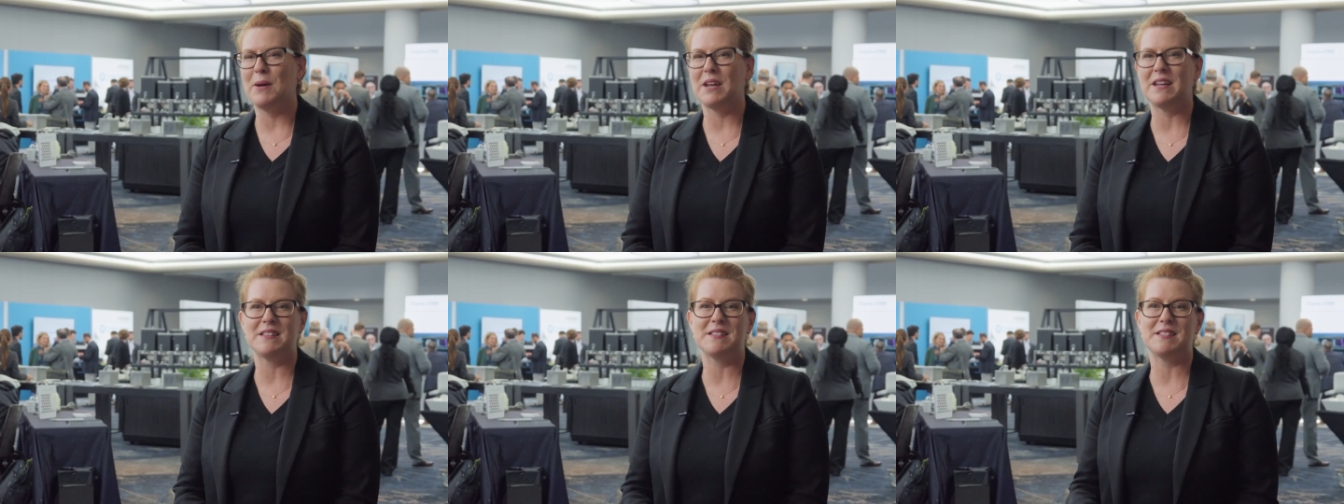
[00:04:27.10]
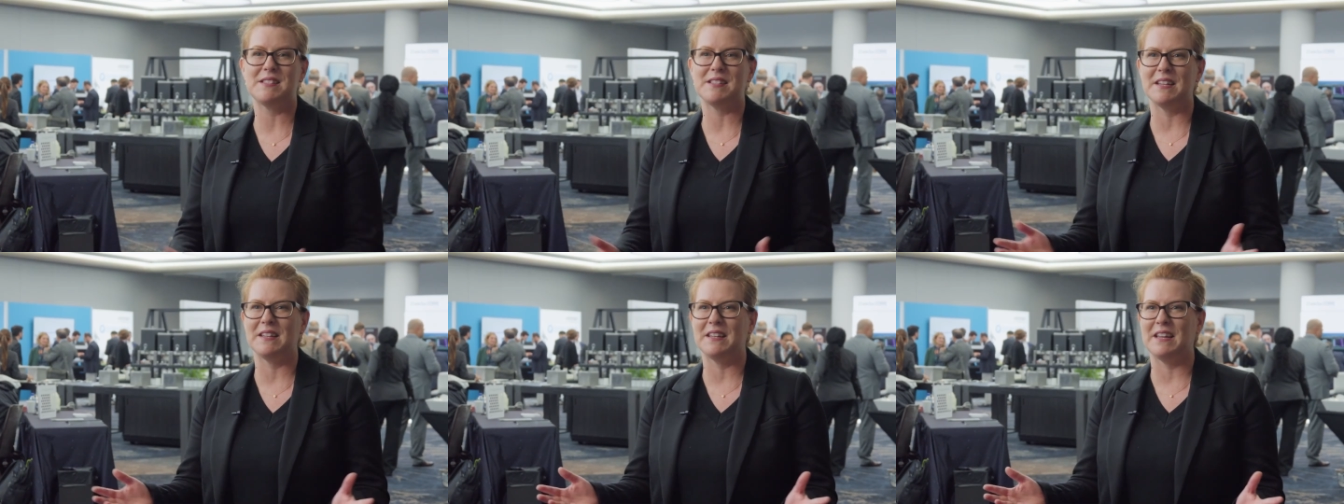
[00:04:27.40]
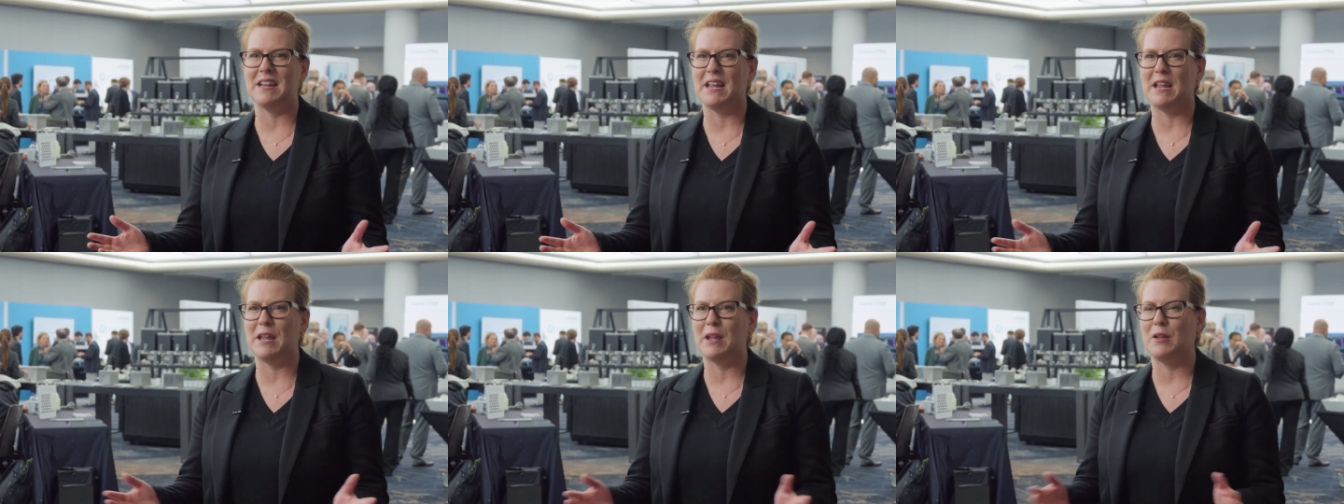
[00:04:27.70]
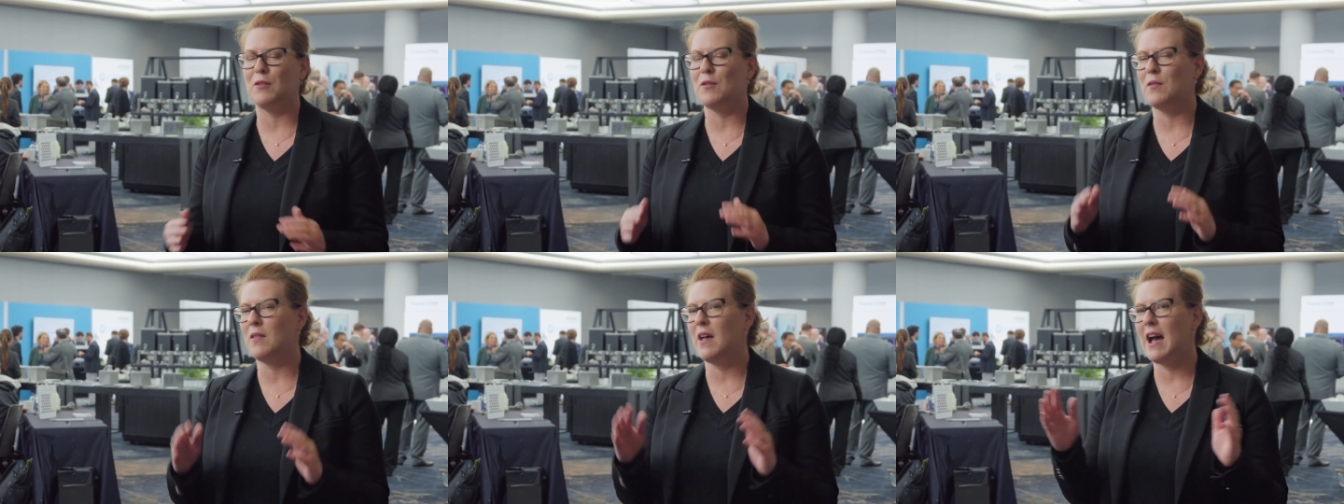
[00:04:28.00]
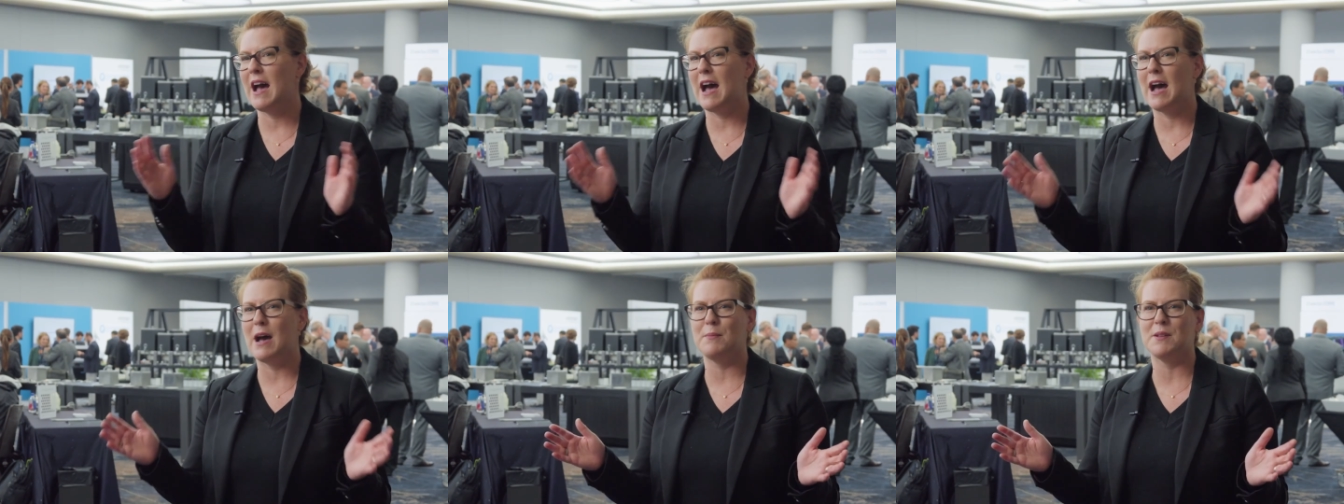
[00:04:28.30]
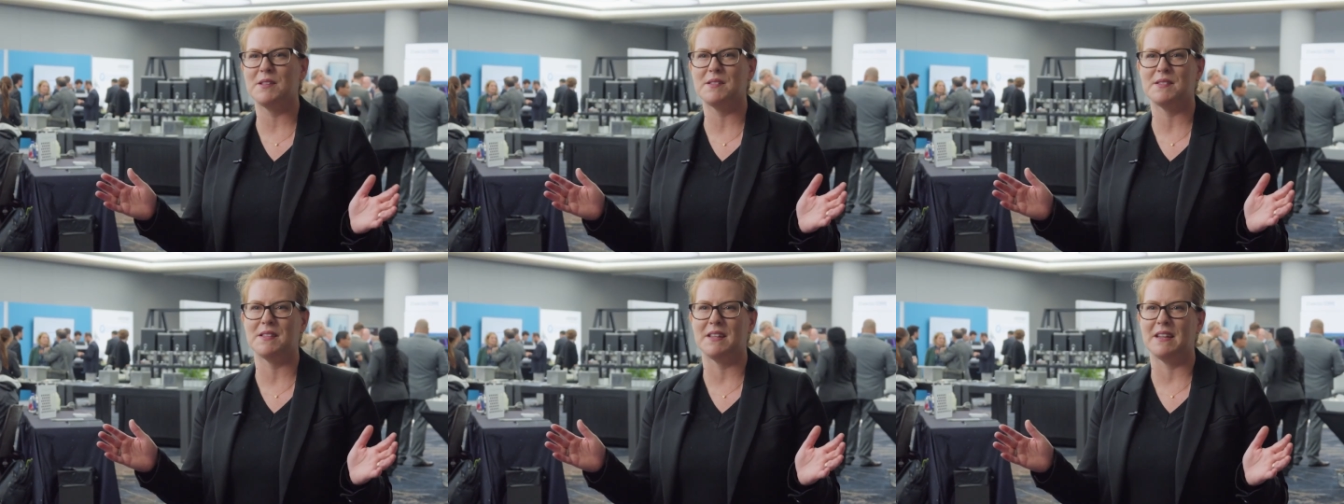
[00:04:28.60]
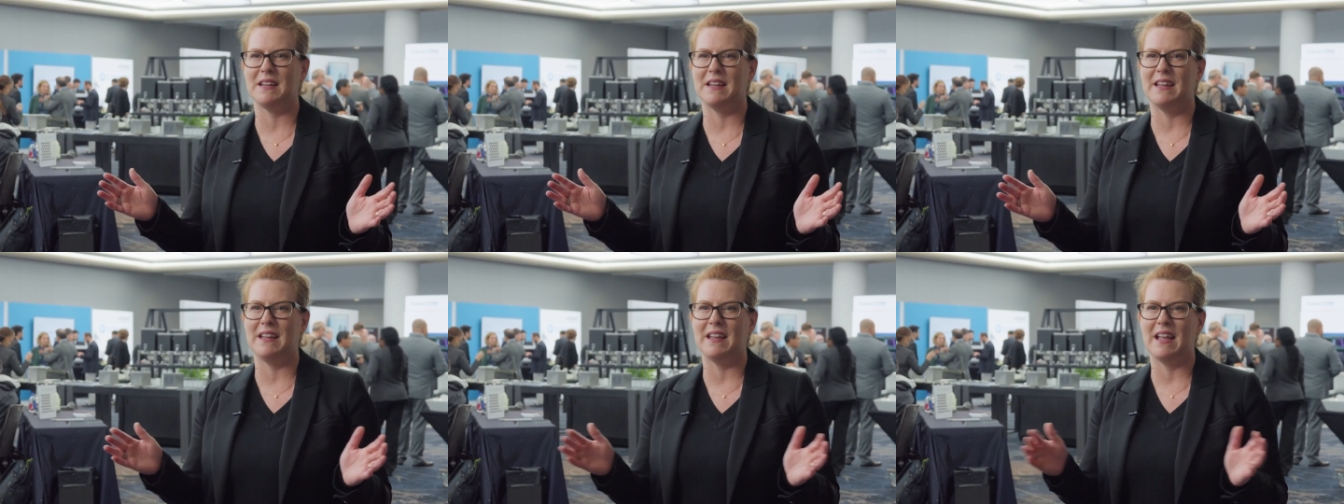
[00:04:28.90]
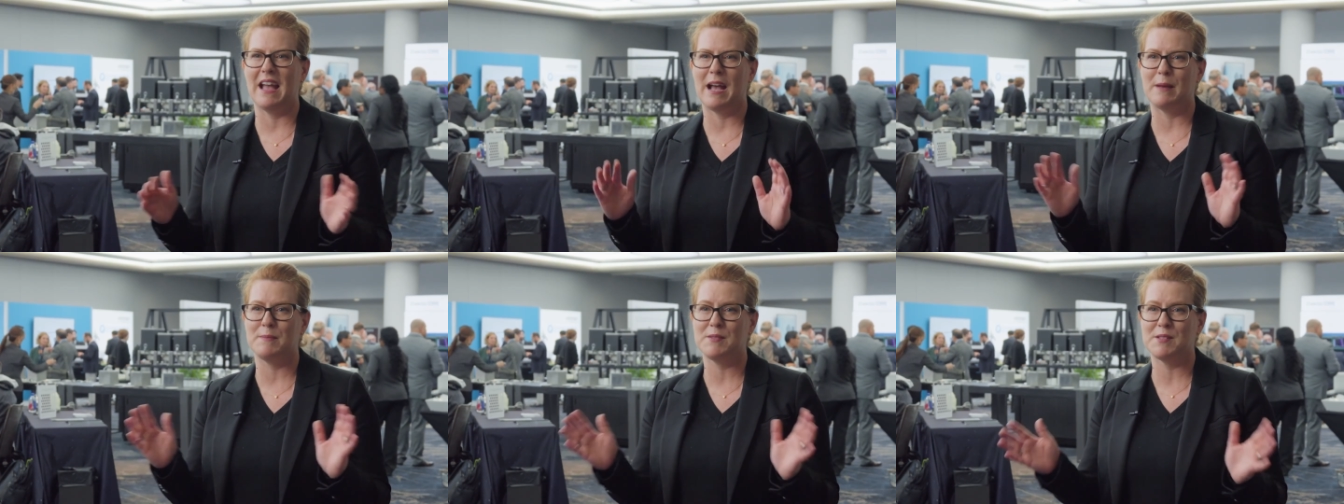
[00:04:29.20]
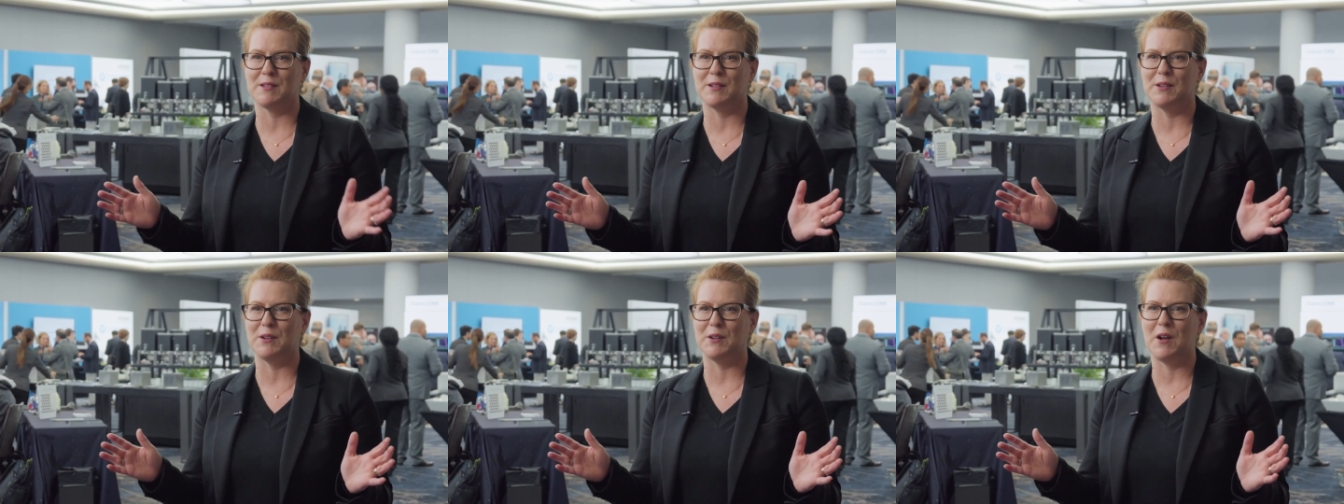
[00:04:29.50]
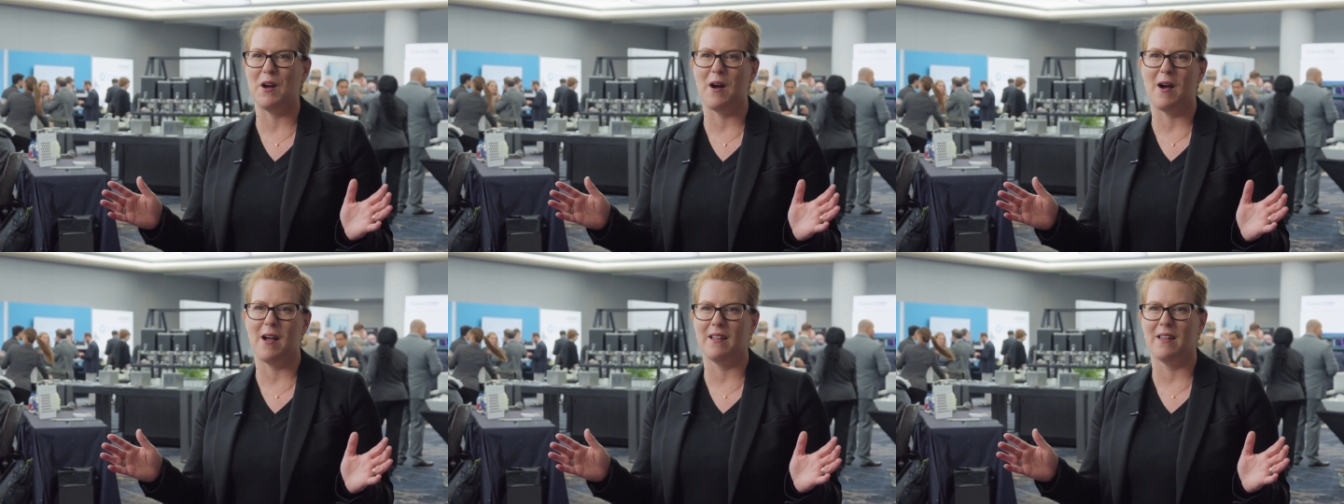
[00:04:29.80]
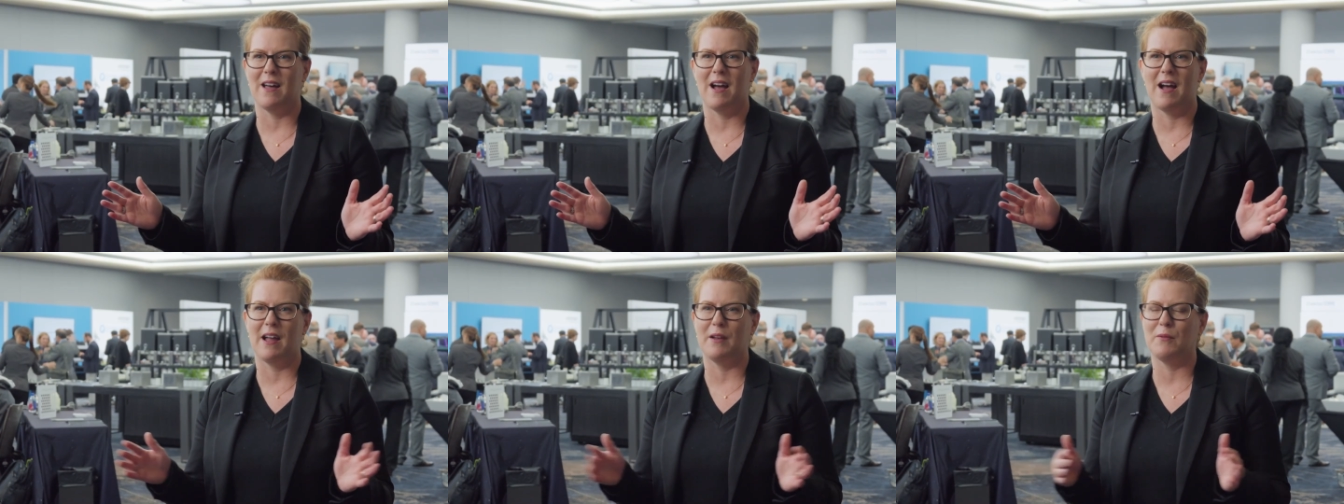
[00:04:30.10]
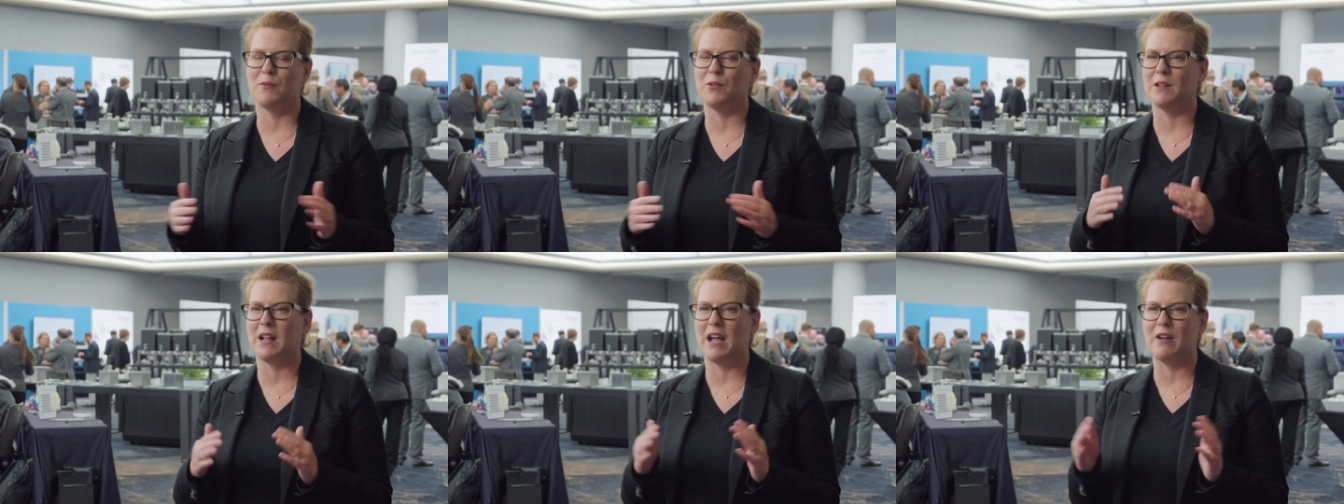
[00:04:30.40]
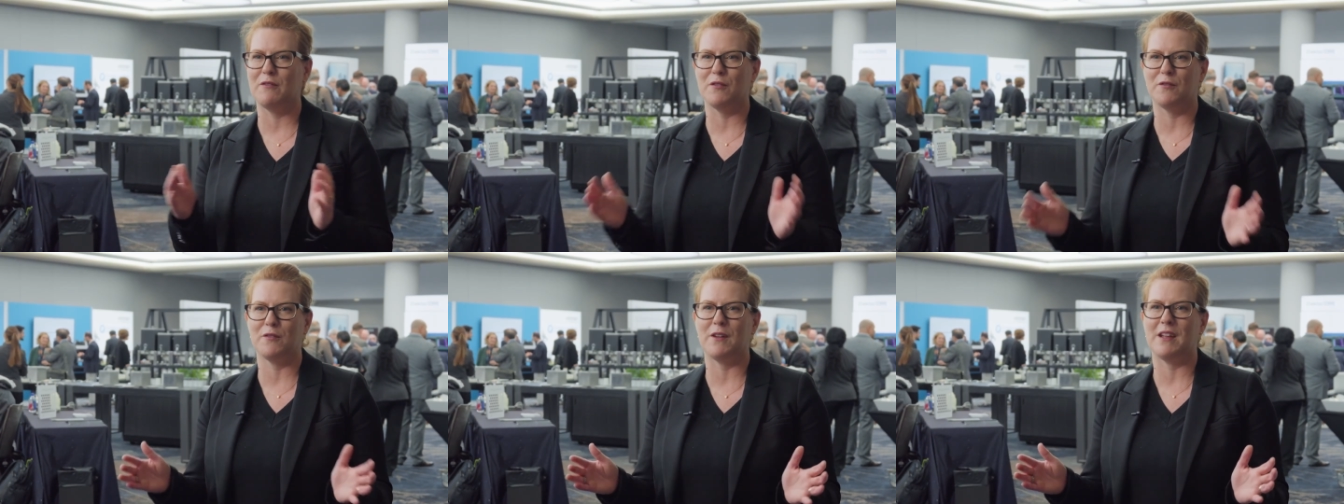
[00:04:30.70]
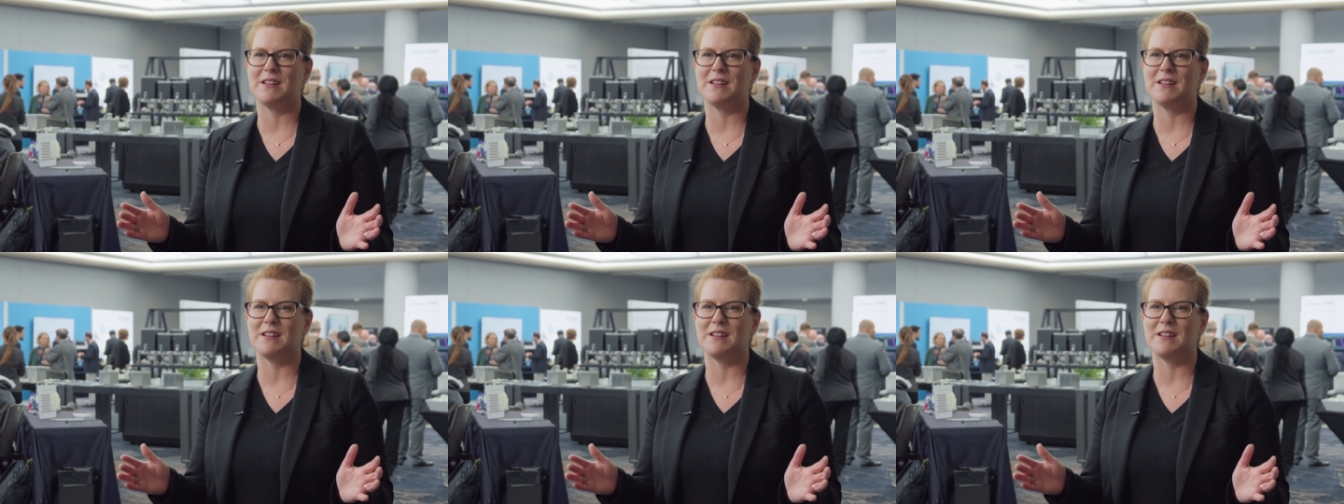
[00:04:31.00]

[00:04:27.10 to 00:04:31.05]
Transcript: But in Sydney, Harbour City, absolute highlight. We'll have a